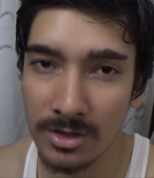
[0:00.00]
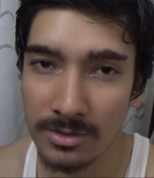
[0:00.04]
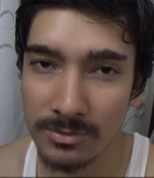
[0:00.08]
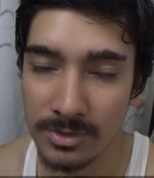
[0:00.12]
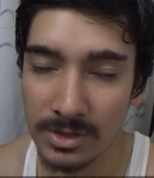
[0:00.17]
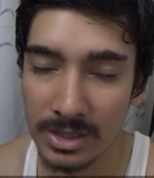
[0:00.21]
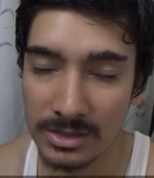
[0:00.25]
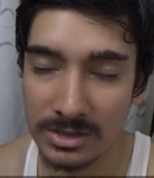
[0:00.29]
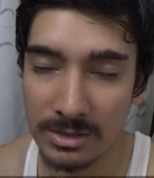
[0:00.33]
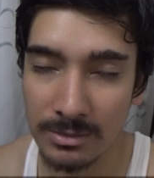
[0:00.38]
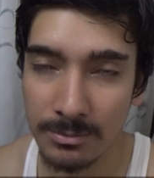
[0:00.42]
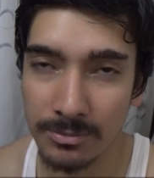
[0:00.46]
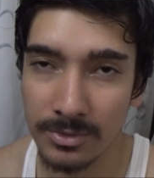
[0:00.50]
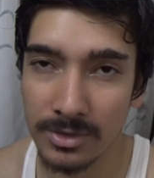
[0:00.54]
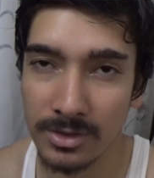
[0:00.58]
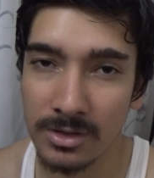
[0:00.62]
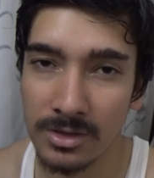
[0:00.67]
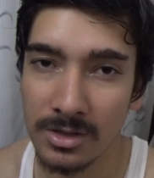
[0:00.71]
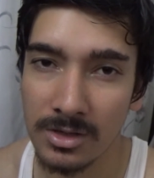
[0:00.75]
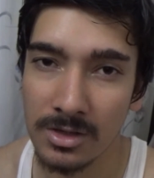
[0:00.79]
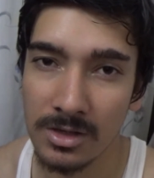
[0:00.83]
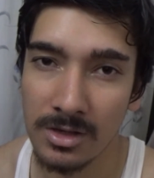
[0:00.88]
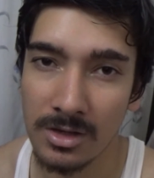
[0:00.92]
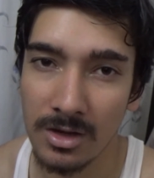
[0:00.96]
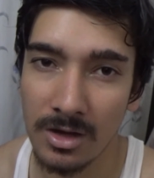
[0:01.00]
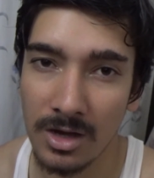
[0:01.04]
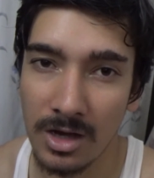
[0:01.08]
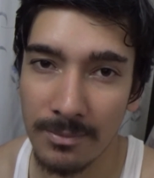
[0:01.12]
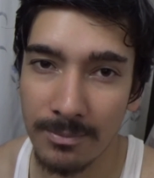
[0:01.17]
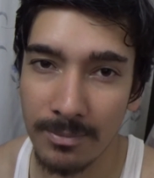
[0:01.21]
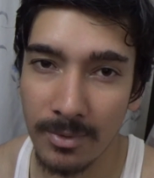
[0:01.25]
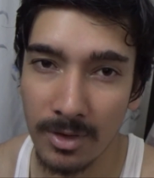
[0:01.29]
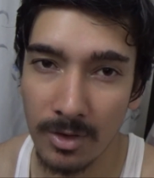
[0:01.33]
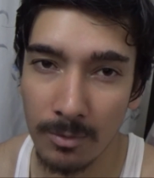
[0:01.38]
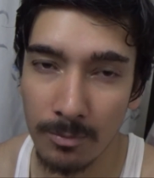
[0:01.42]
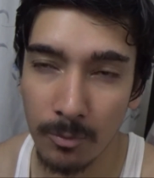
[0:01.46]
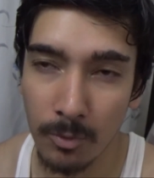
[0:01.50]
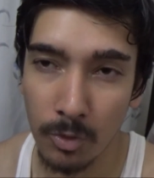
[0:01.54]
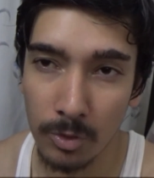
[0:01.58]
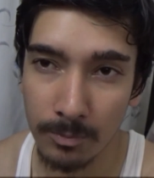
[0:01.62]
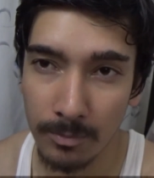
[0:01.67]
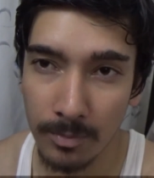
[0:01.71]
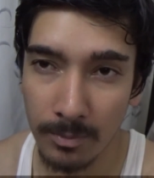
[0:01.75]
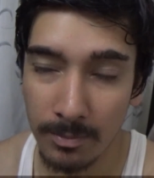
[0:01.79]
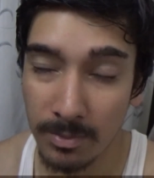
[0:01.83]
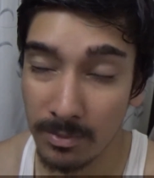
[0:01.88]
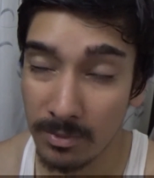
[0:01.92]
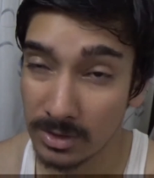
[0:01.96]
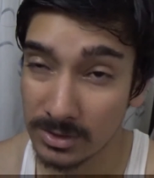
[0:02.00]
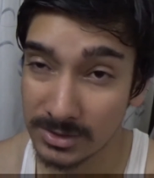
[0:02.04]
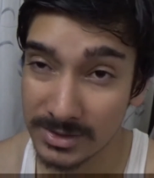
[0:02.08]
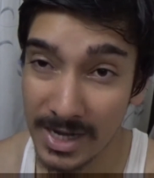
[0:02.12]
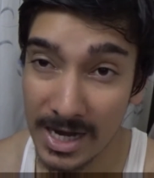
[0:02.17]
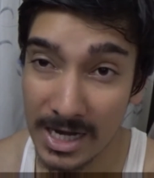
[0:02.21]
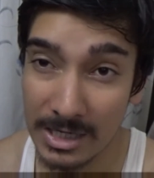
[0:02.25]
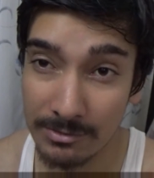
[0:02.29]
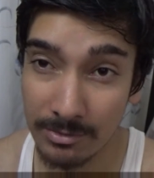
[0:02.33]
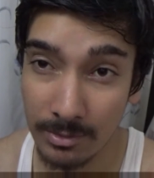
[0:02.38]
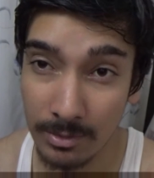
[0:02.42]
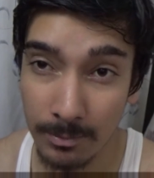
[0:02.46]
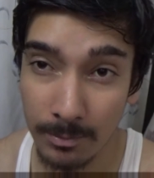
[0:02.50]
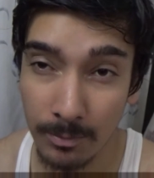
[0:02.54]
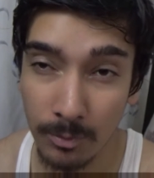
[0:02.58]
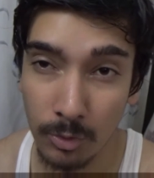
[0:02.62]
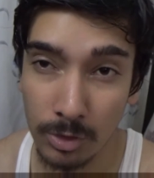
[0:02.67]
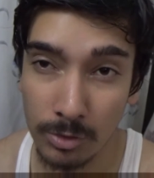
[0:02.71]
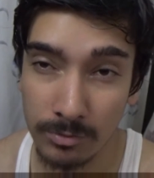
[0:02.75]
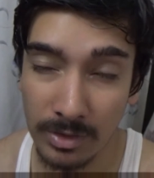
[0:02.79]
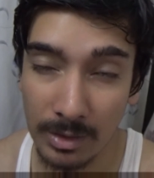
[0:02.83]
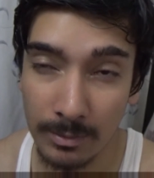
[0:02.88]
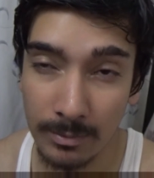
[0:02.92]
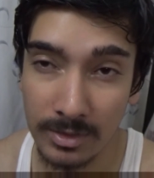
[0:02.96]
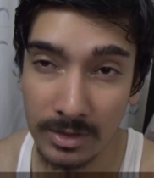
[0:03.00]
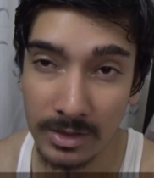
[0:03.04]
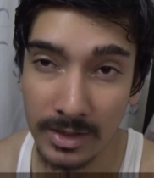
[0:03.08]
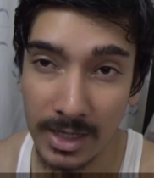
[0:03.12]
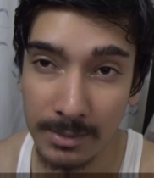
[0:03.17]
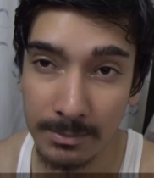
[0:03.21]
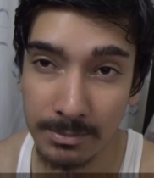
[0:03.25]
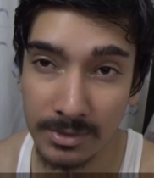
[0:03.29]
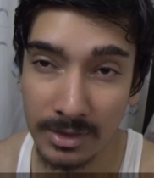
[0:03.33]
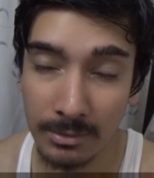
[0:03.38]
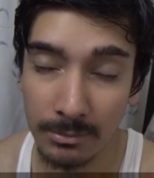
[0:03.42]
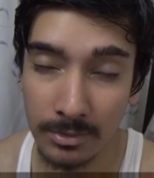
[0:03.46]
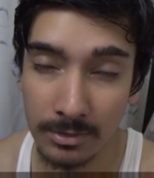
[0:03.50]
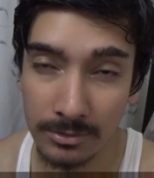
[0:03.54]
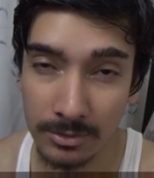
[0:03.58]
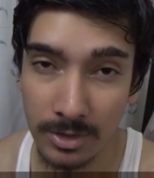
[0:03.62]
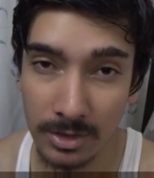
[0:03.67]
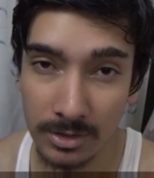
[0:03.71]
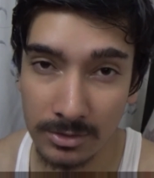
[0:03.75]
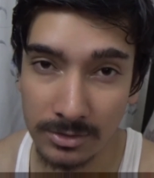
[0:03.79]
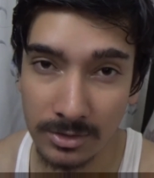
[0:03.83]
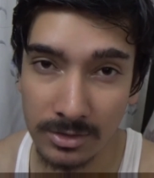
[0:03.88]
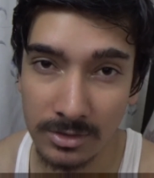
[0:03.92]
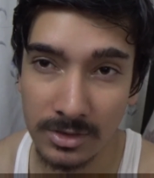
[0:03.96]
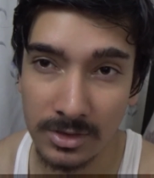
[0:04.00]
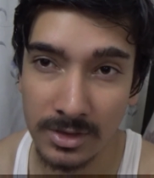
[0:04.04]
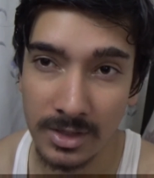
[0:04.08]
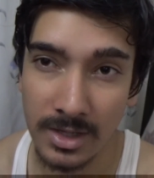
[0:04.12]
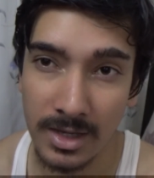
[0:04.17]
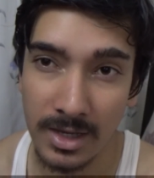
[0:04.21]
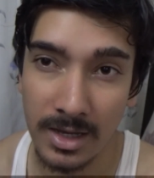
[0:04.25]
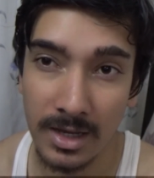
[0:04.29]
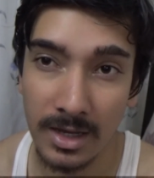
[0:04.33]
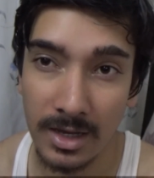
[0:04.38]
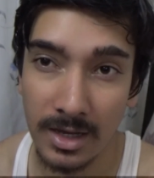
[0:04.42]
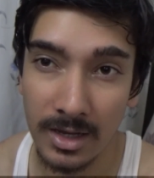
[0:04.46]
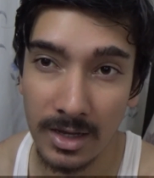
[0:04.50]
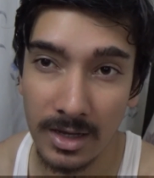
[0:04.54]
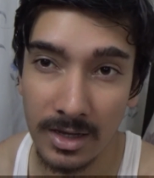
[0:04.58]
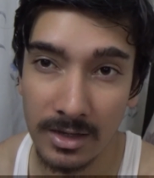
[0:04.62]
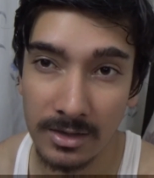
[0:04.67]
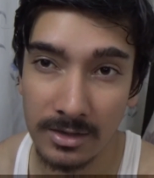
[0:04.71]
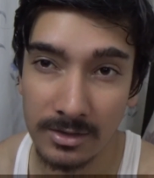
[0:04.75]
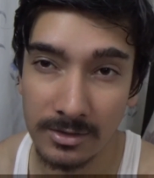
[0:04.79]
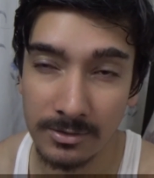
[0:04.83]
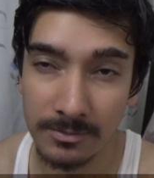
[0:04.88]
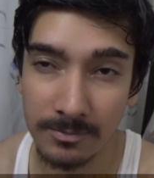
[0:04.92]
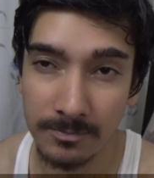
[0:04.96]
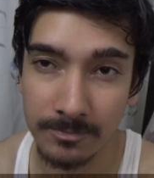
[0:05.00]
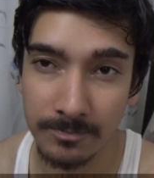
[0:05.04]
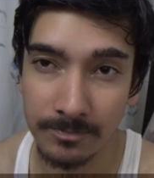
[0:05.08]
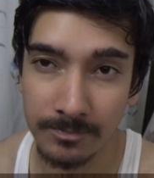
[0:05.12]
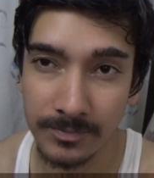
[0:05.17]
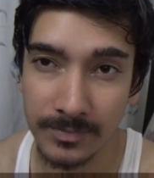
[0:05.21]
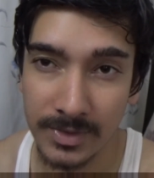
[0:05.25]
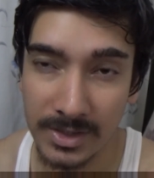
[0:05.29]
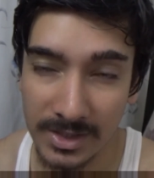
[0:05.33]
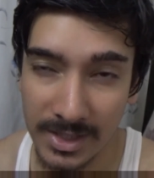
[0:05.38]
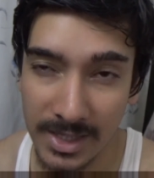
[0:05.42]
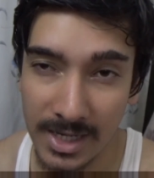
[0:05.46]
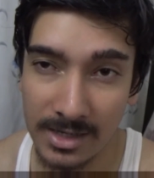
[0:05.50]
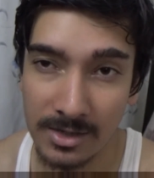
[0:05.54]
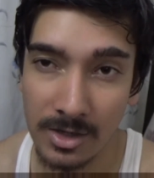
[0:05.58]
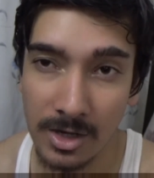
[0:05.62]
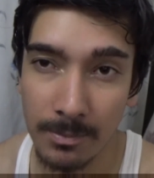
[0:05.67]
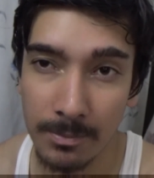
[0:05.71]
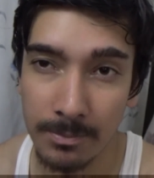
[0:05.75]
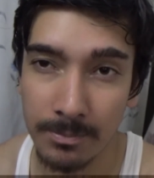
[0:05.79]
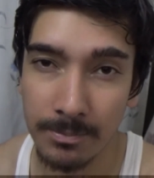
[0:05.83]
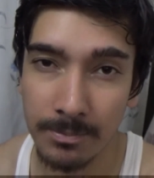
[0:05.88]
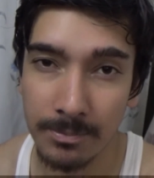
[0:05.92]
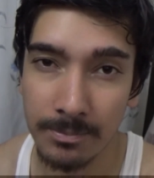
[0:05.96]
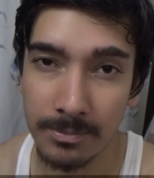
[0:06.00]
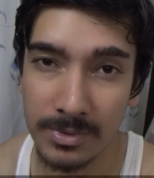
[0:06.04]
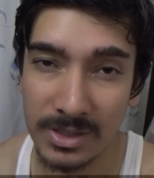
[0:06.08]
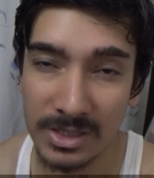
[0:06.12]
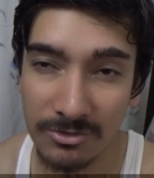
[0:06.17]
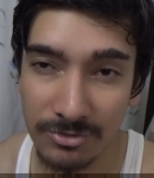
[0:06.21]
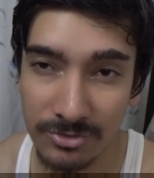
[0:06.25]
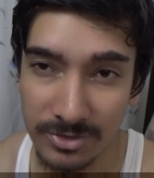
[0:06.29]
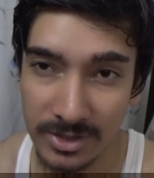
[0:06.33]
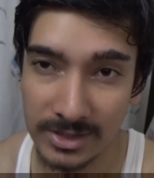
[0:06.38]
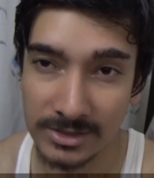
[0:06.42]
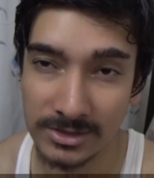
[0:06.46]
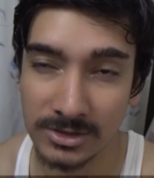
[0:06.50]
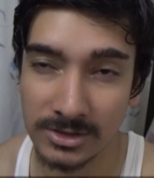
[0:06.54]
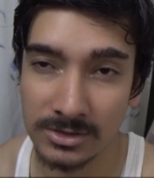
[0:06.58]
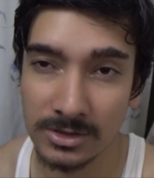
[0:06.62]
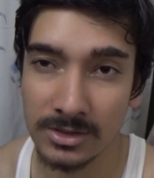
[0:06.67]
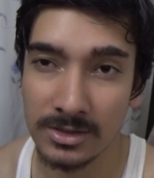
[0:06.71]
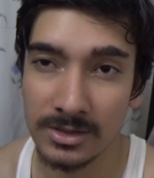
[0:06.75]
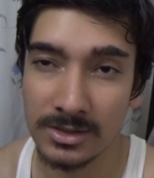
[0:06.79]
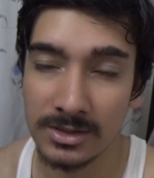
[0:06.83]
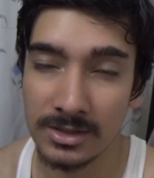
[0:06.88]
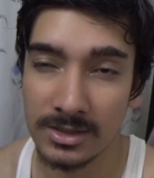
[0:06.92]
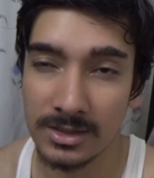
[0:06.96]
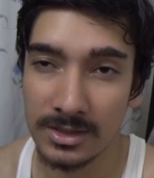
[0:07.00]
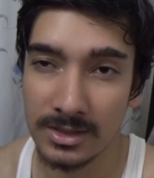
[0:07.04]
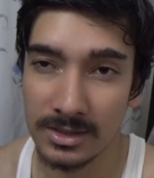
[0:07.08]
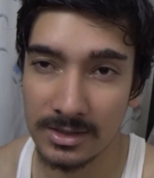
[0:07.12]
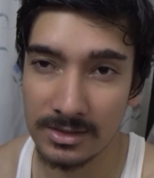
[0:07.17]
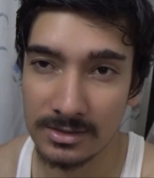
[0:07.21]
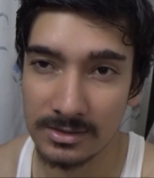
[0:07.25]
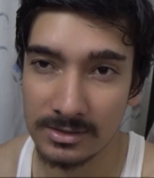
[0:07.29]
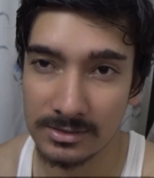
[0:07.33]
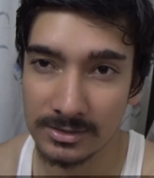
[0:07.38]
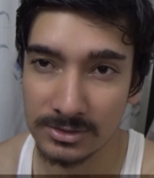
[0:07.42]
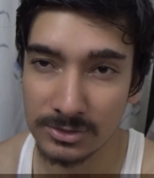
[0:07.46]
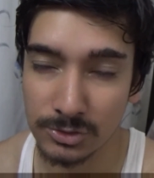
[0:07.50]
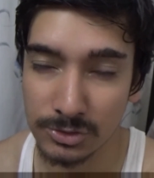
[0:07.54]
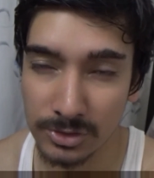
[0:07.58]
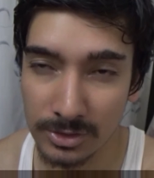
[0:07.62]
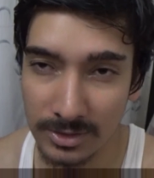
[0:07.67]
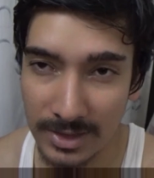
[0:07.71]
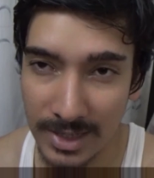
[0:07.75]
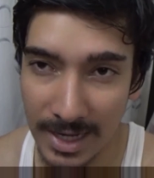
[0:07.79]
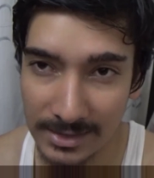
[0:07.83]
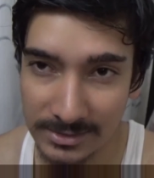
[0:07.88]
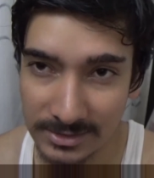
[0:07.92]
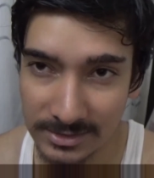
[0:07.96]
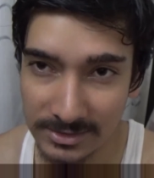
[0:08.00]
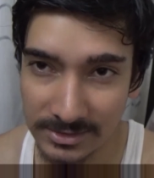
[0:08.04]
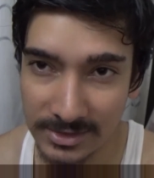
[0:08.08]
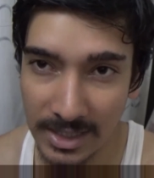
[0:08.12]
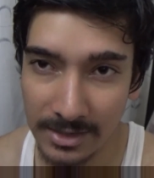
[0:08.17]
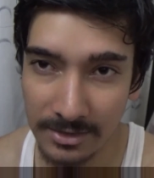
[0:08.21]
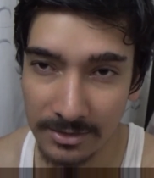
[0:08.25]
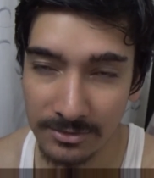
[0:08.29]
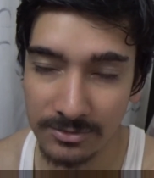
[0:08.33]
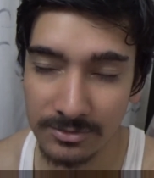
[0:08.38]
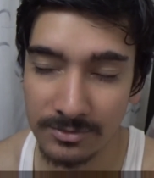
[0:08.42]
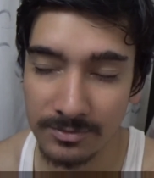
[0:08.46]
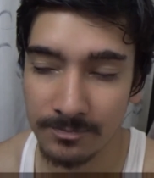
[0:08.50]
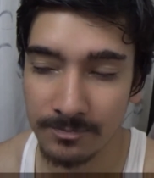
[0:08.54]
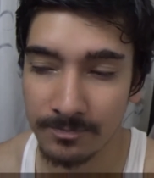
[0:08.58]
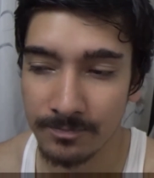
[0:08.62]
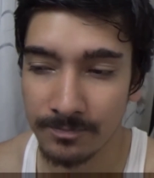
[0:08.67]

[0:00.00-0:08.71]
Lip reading: For example, a child from a poor family can become a doctor, and he can uplift his social class status.